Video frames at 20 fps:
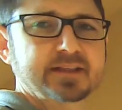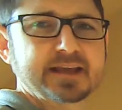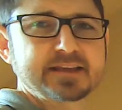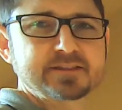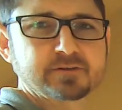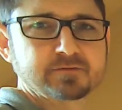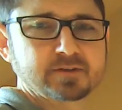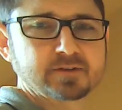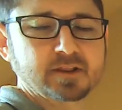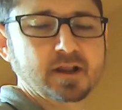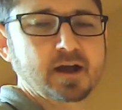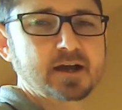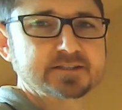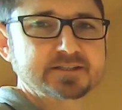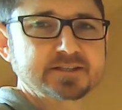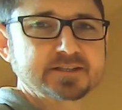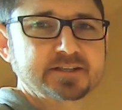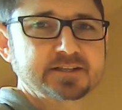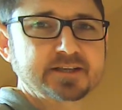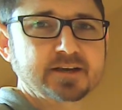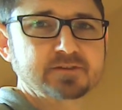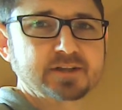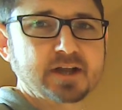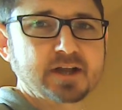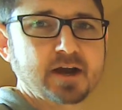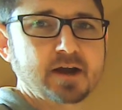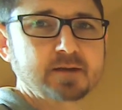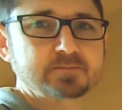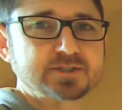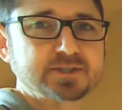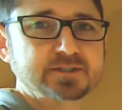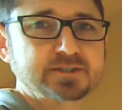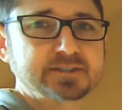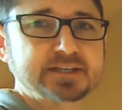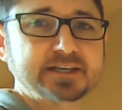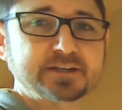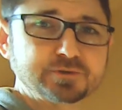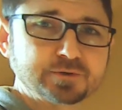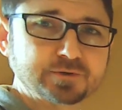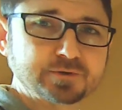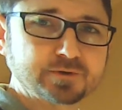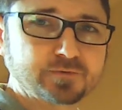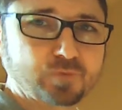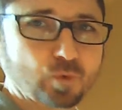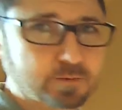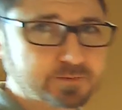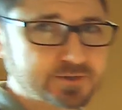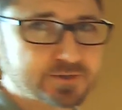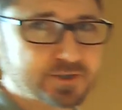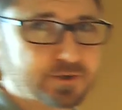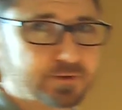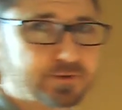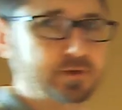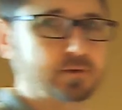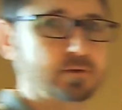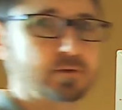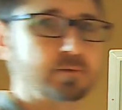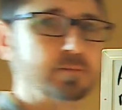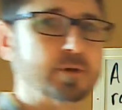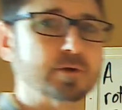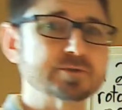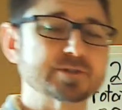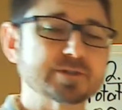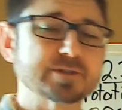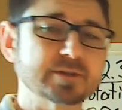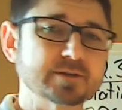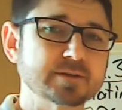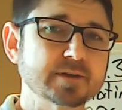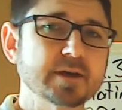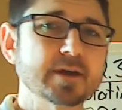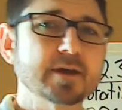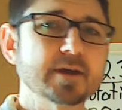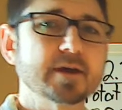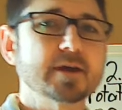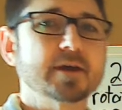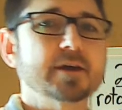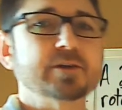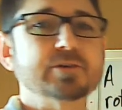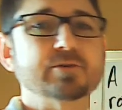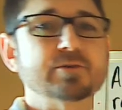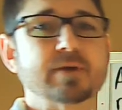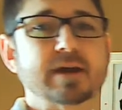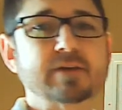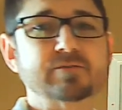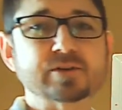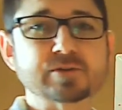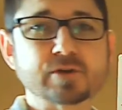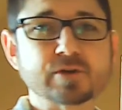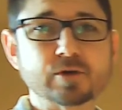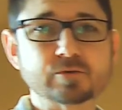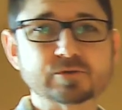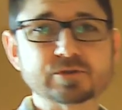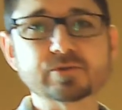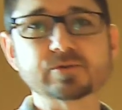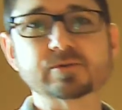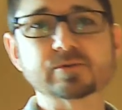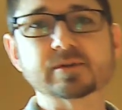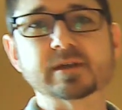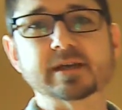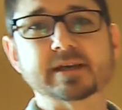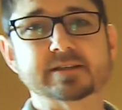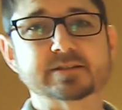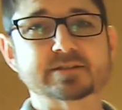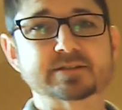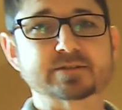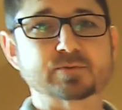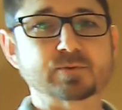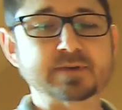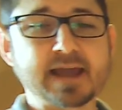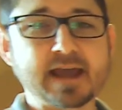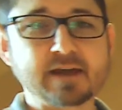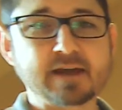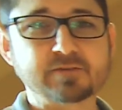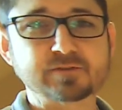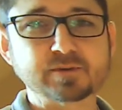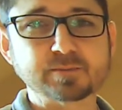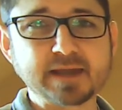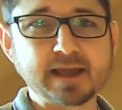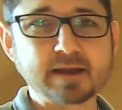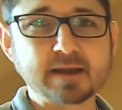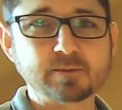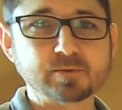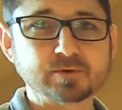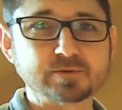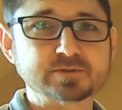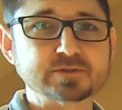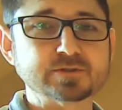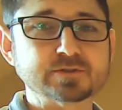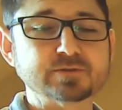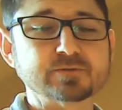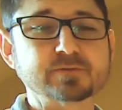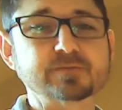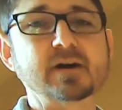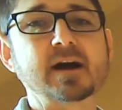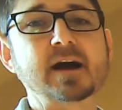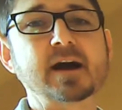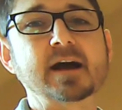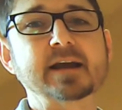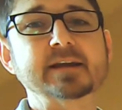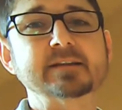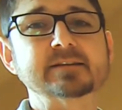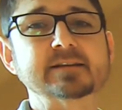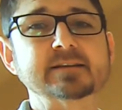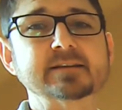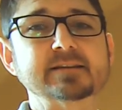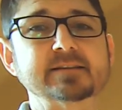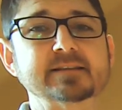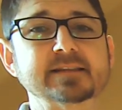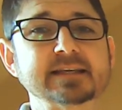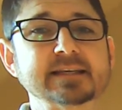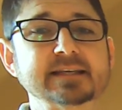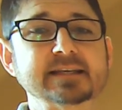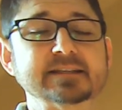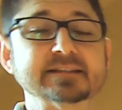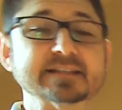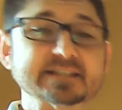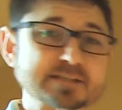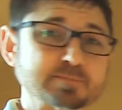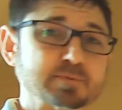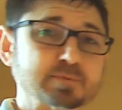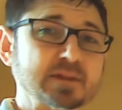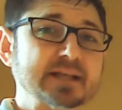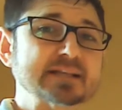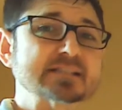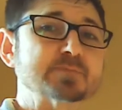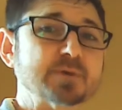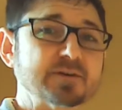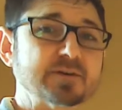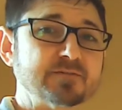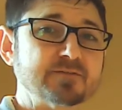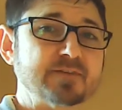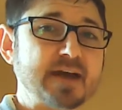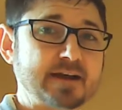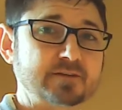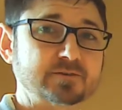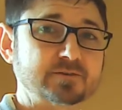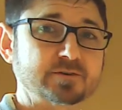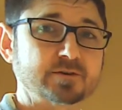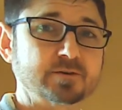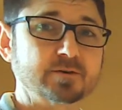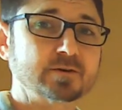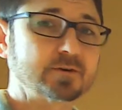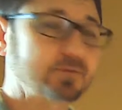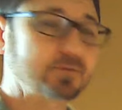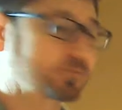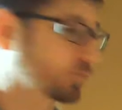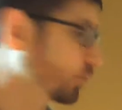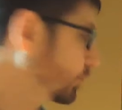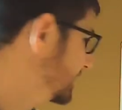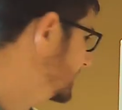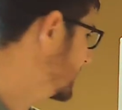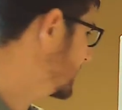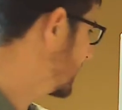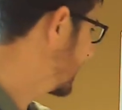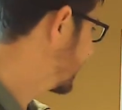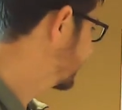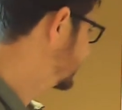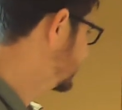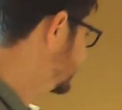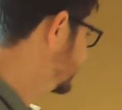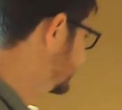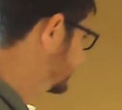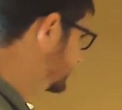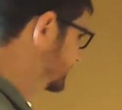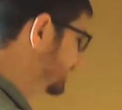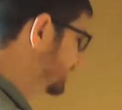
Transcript: the velocity of an object in uniform circular motion, you have to know two things. We have to be able to find the displacement vector for the object.